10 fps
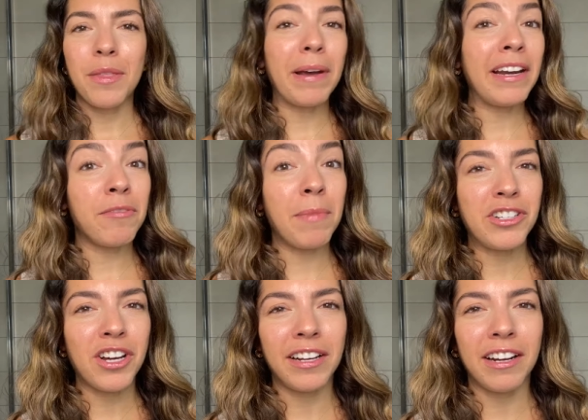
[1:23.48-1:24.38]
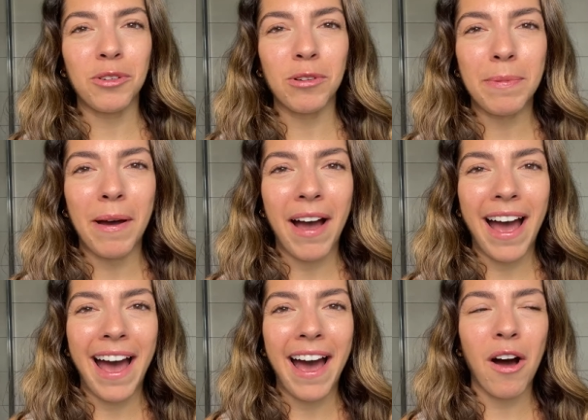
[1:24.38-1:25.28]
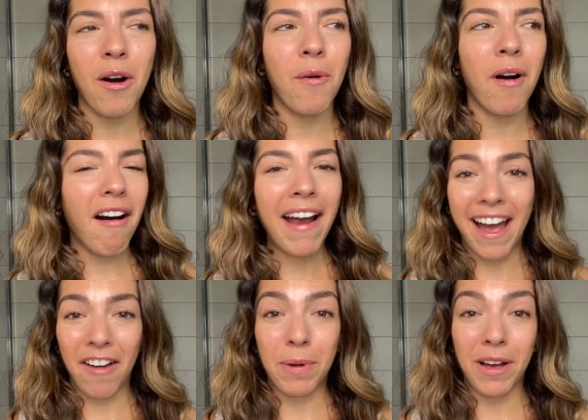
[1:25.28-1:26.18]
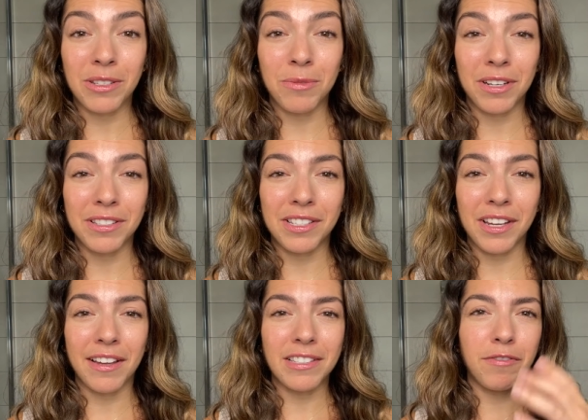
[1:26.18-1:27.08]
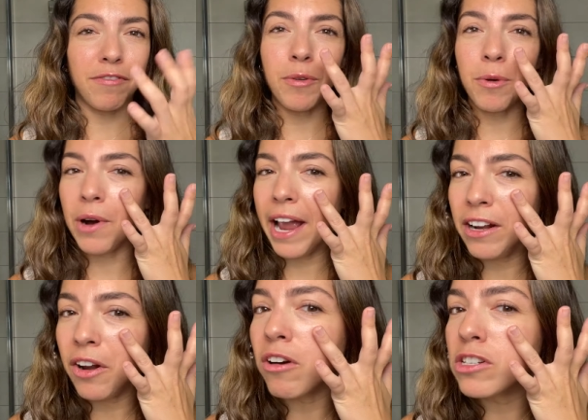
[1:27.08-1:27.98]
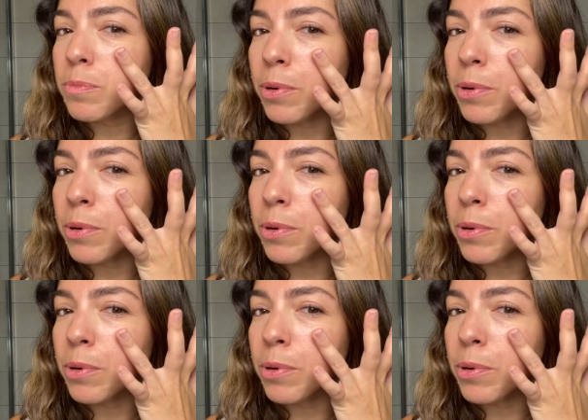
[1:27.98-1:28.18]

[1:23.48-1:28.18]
the beginning of my journey, I talked about how I have personal concerns for enlarged